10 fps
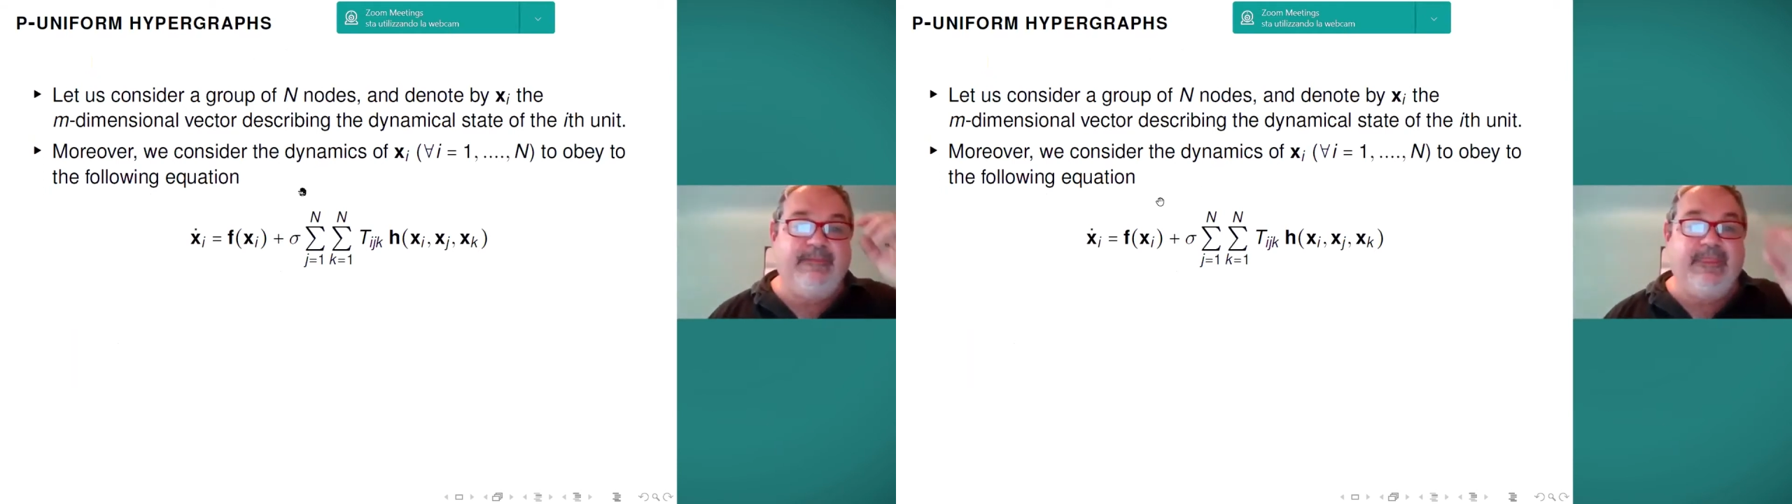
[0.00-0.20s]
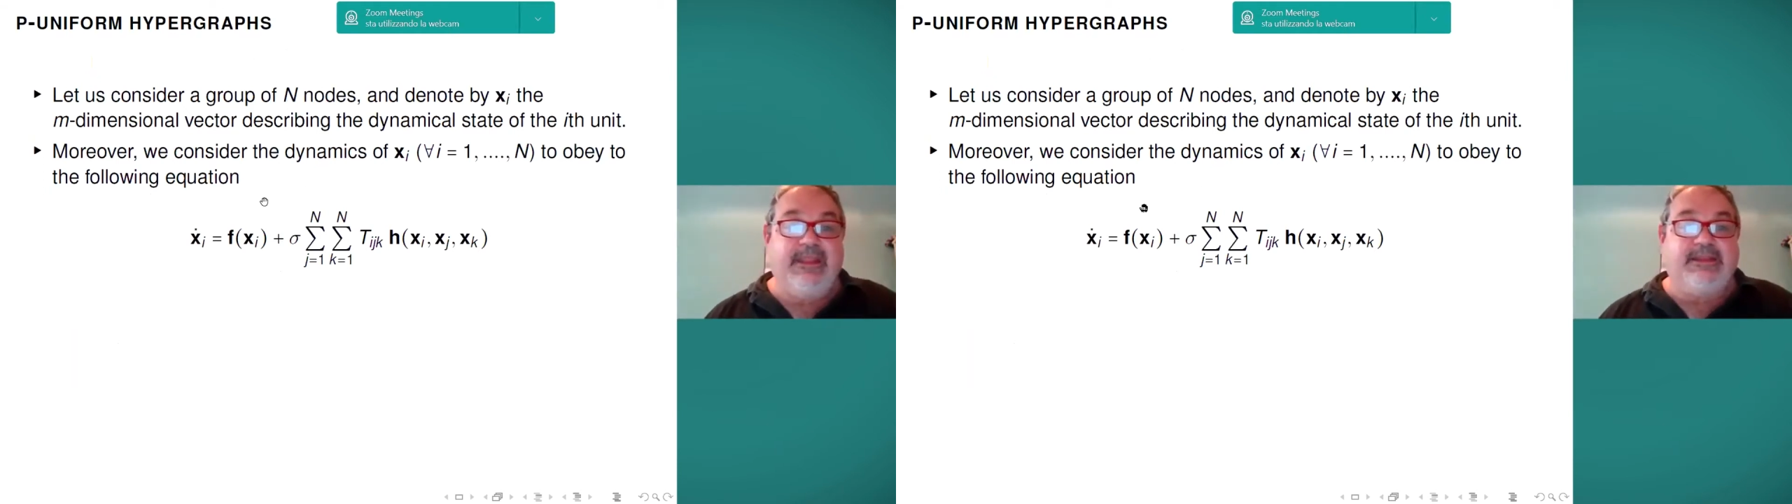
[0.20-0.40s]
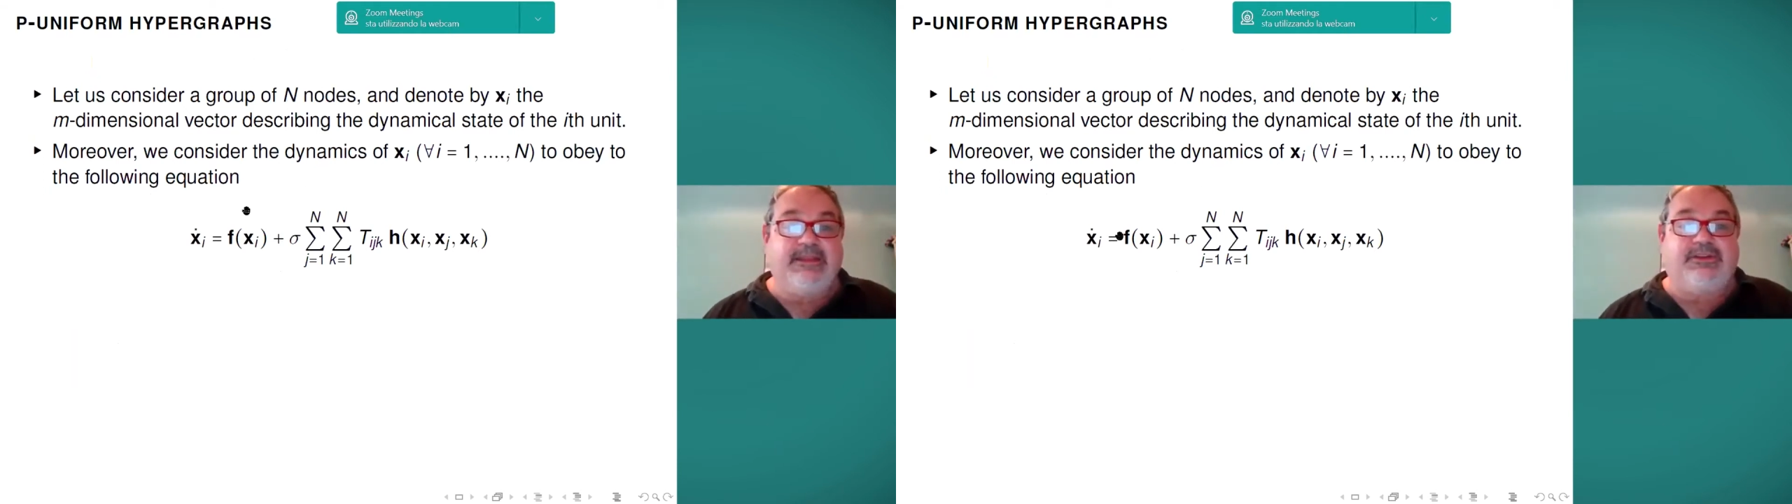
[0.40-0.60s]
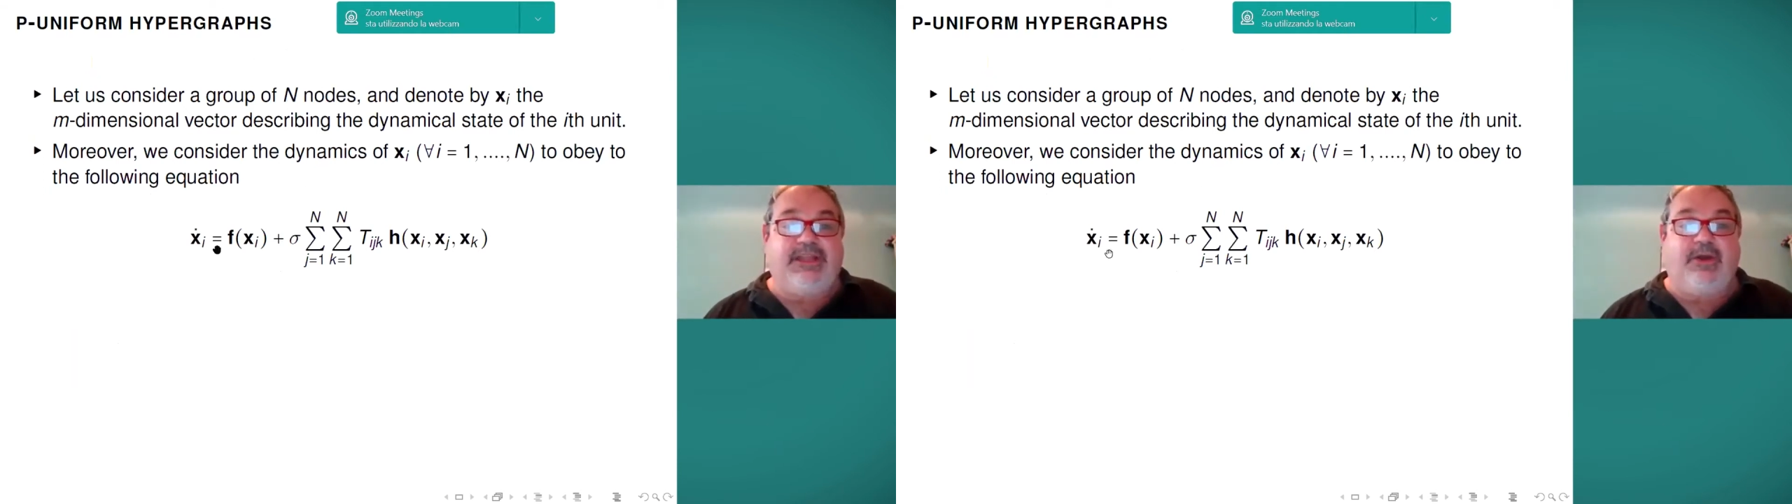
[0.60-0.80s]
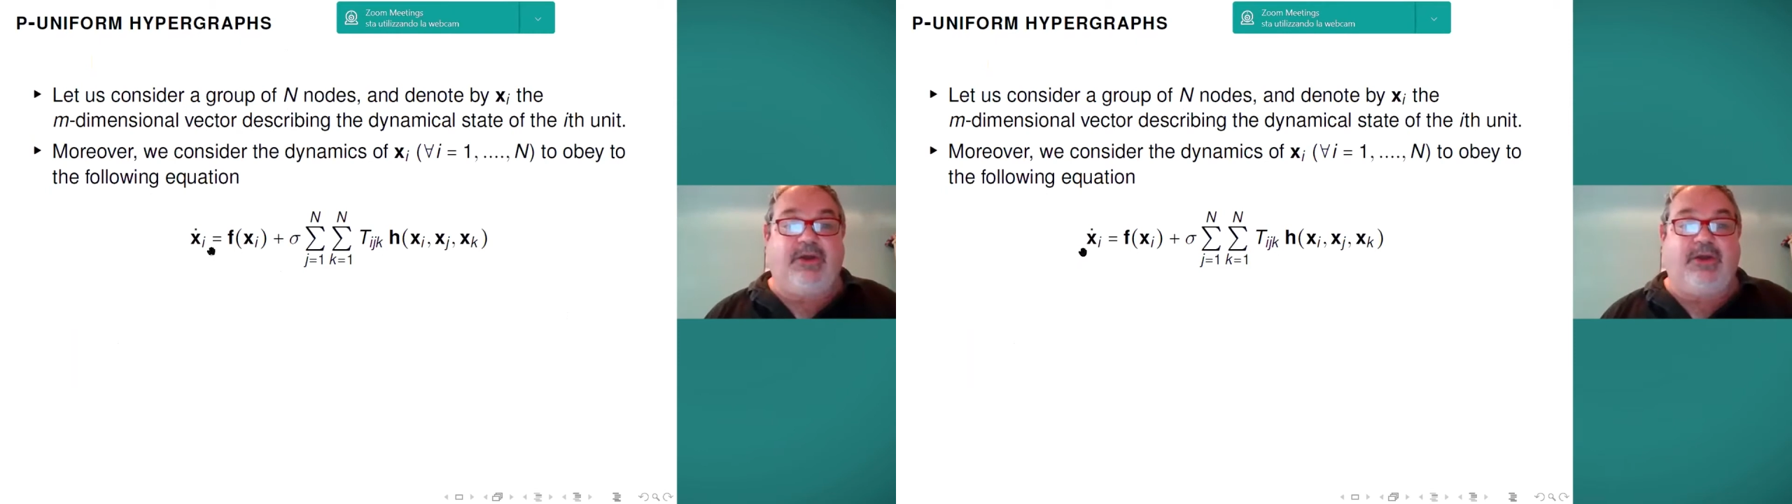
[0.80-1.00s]
So now
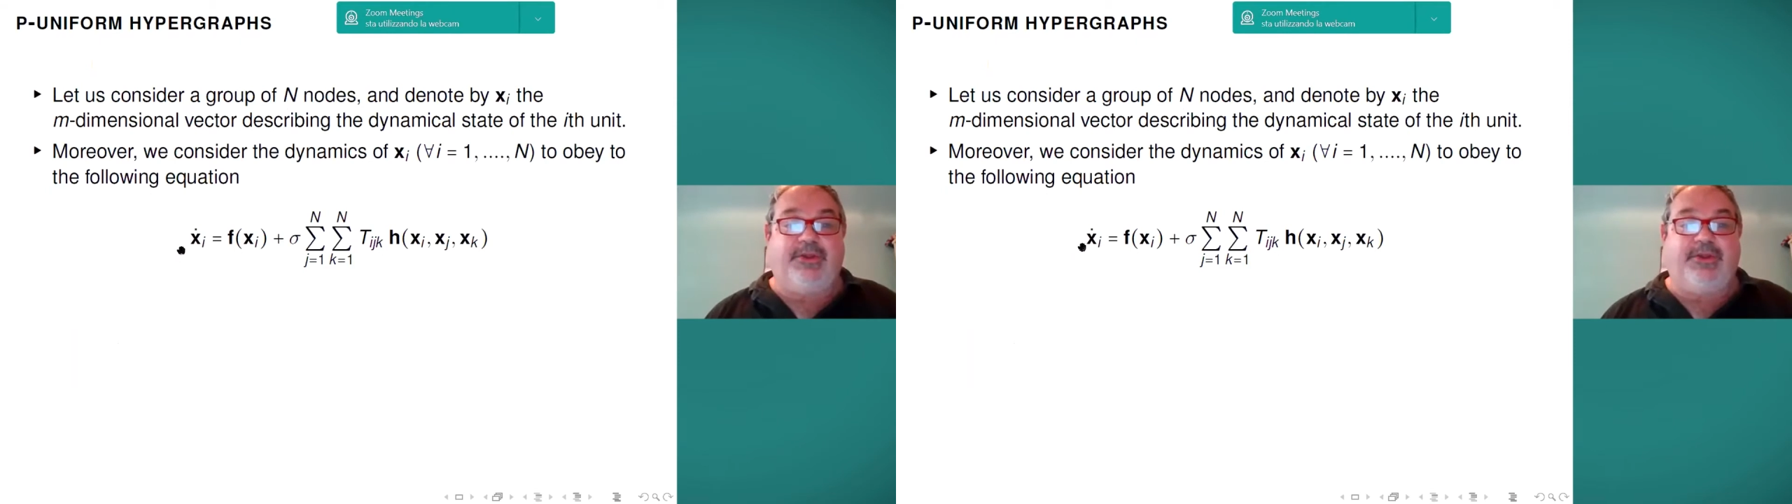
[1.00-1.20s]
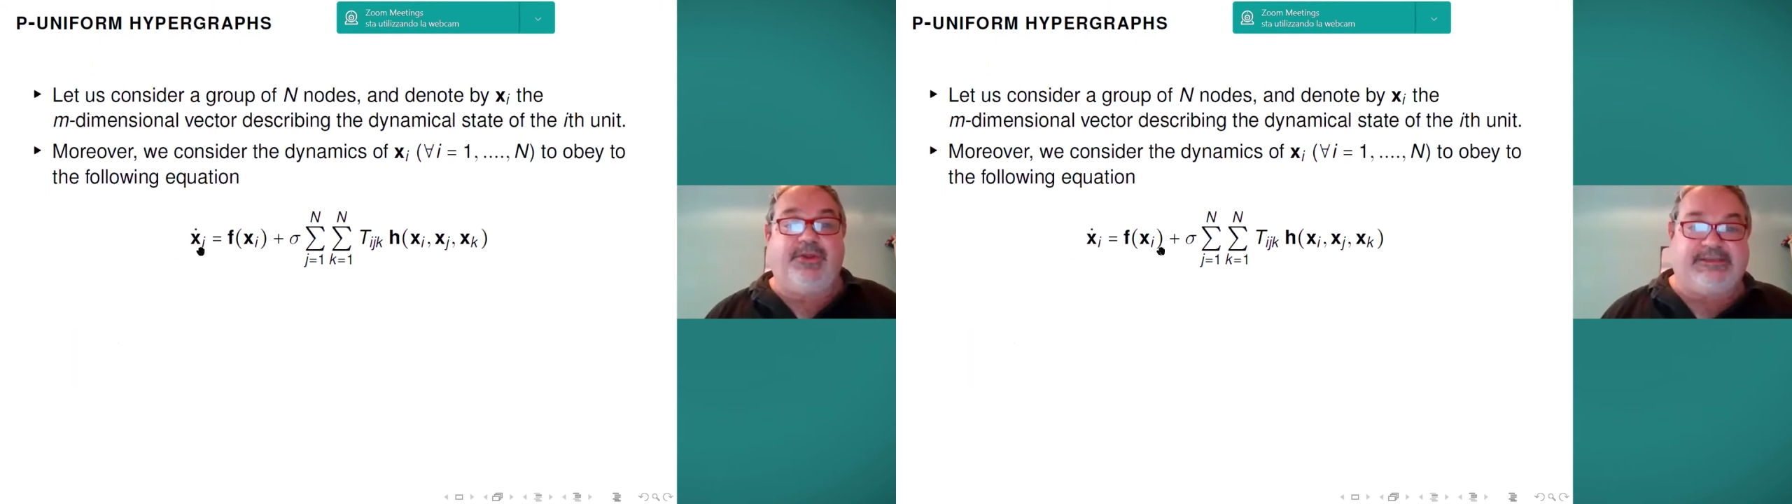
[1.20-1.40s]
you have